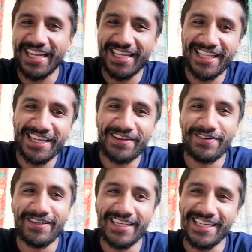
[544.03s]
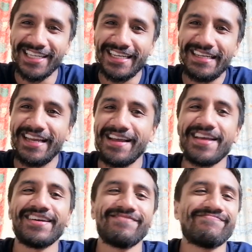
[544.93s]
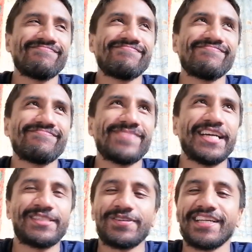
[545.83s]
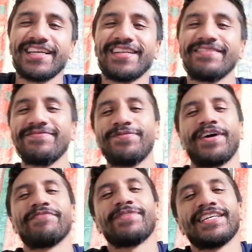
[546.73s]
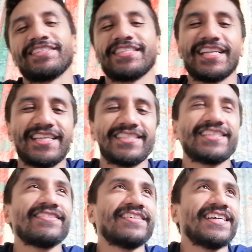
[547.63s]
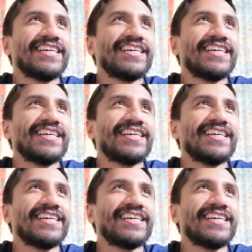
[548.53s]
and they only joining in 5 minutes of the lesson.